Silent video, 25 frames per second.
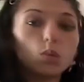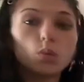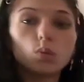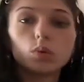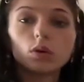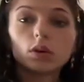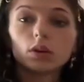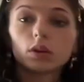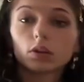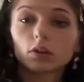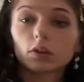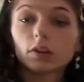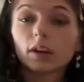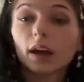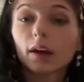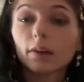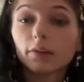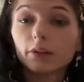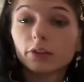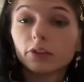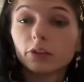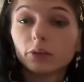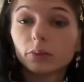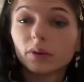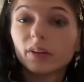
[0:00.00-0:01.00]
we learned how
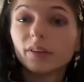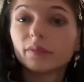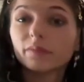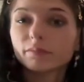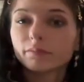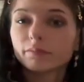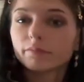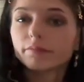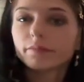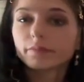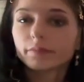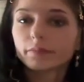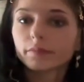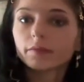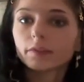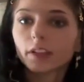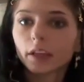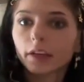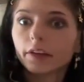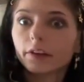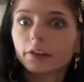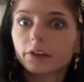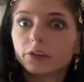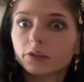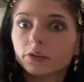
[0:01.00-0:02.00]
to do it
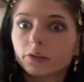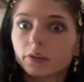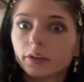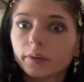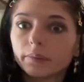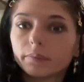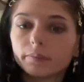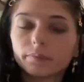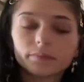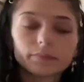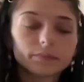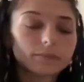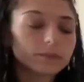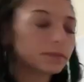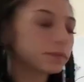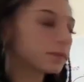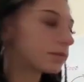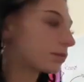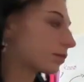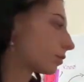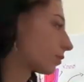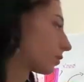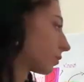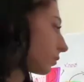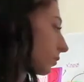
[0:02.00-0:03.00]
like a tree.
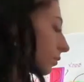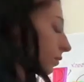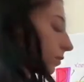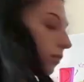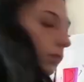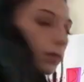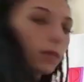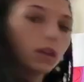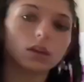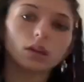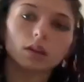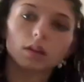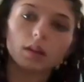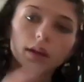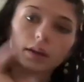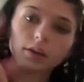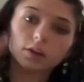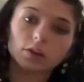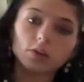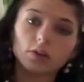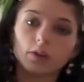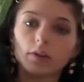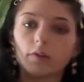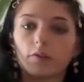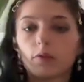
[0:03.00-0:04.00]
Like
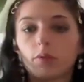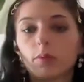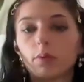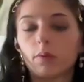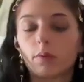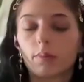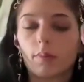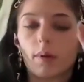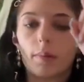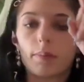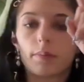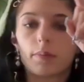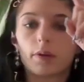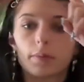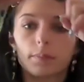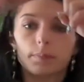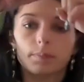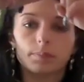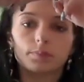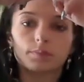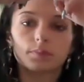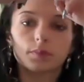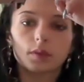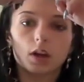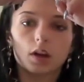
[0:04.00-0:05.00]
if you remember
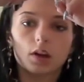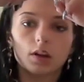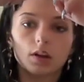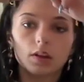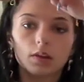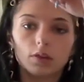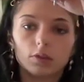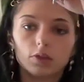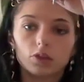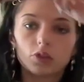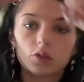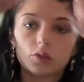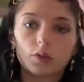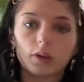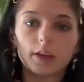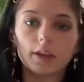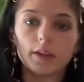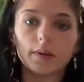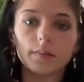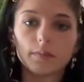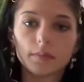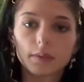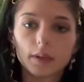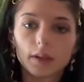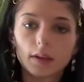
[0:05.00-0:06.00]
our little
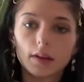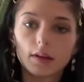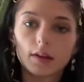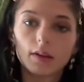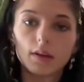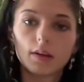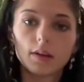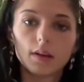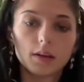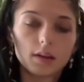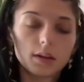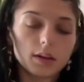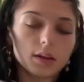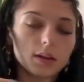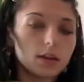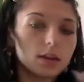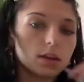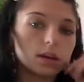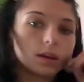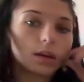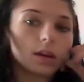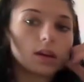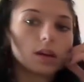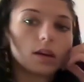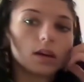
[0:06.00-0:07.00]
tree
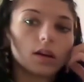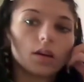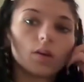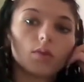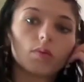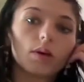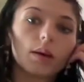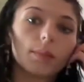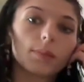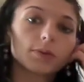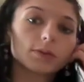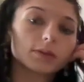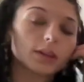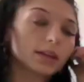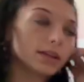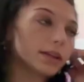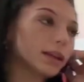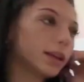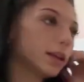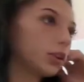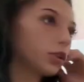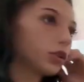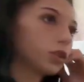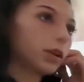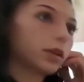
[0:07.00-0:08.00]

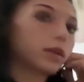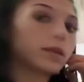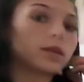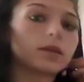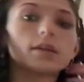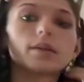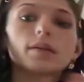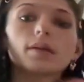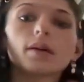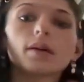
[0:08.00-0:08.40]
representation.